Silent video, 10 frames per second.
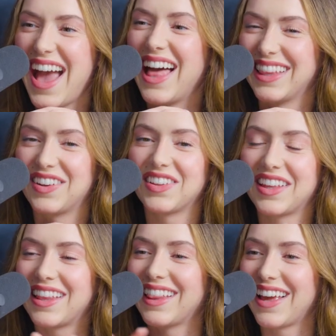Yeah,
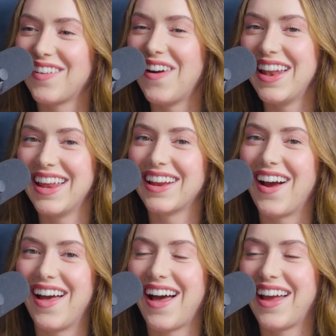literally. They like went and
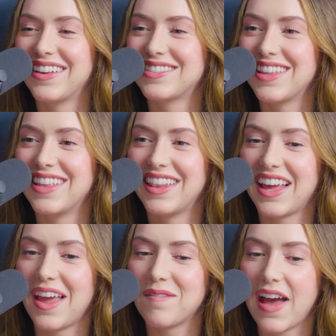got ice and then
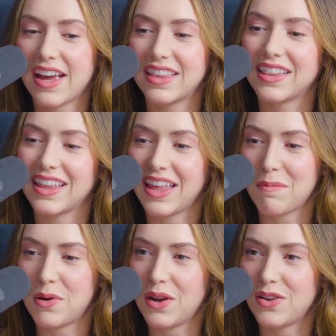they came back and then they
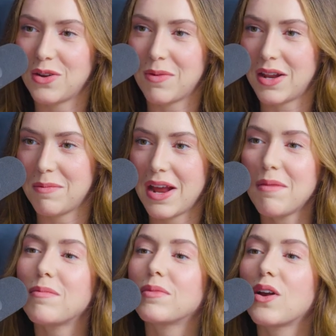like put it on your body. But
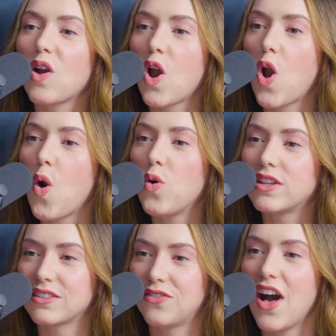that's
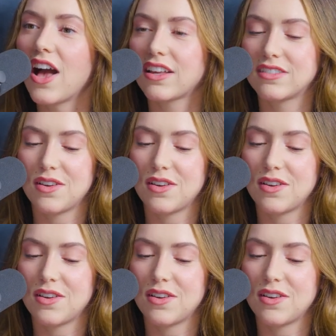cold as fuck.